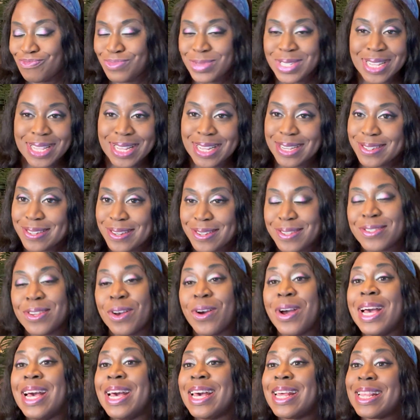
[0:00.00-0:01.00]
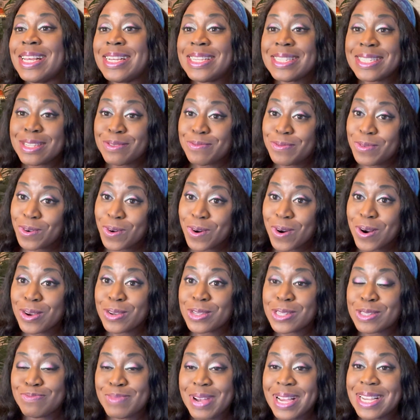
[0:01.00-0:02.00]
Delicious. So this
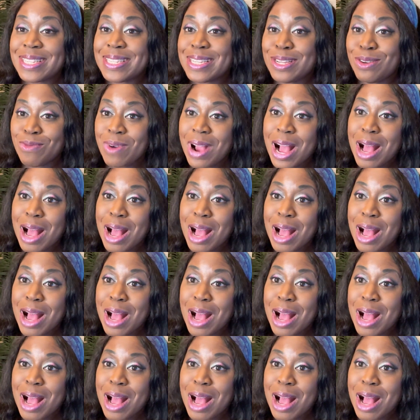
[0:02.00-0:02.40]
Sapporo spicy